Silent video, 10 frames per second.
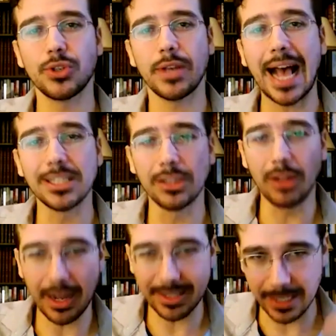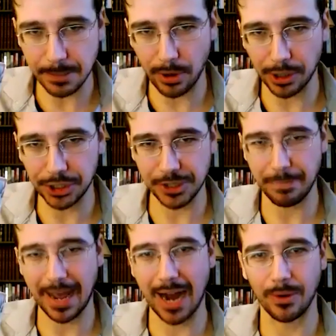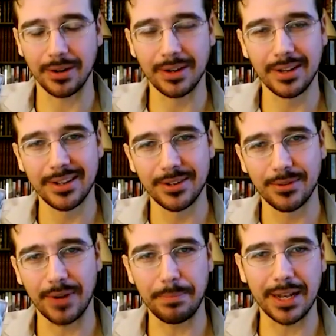has lost its purchasing power, right?